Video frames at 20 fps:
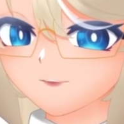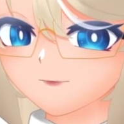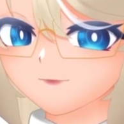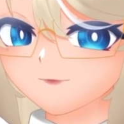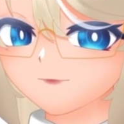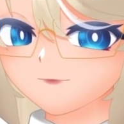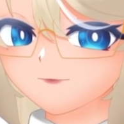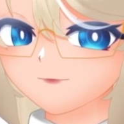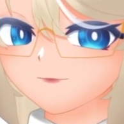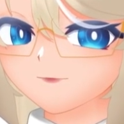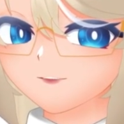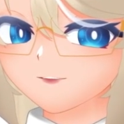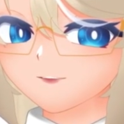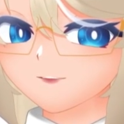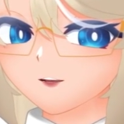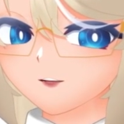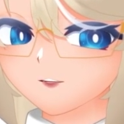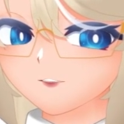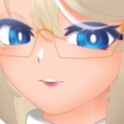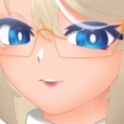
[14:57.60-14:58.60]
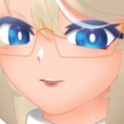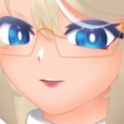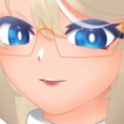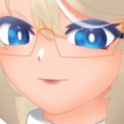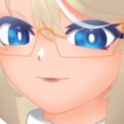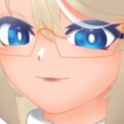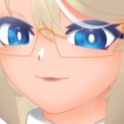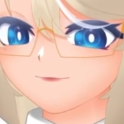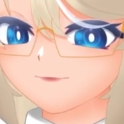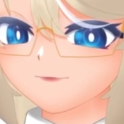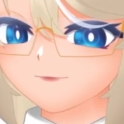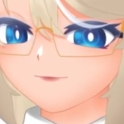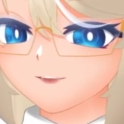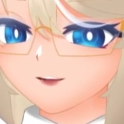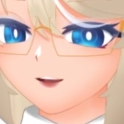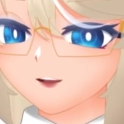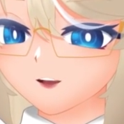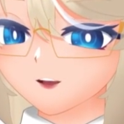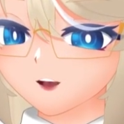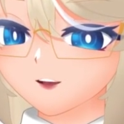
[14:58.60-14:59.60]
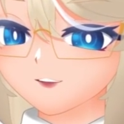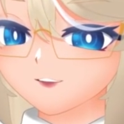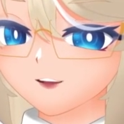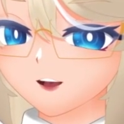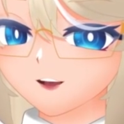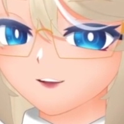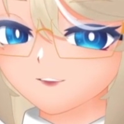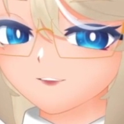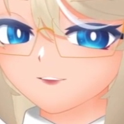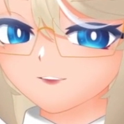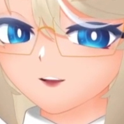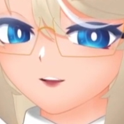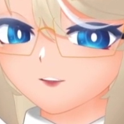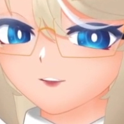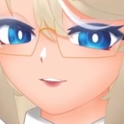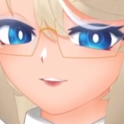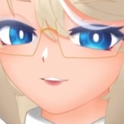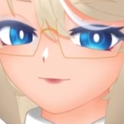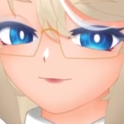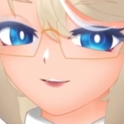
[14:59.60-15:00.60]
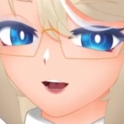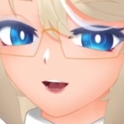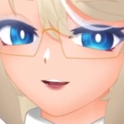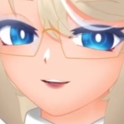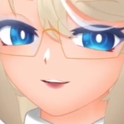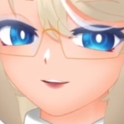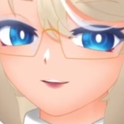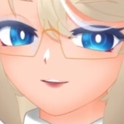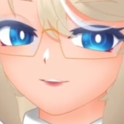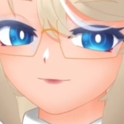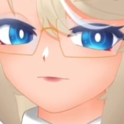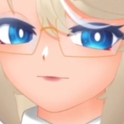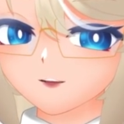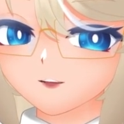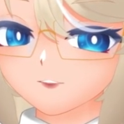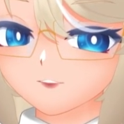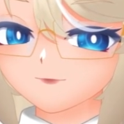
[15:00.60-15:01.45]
So they contacted the artist back in March of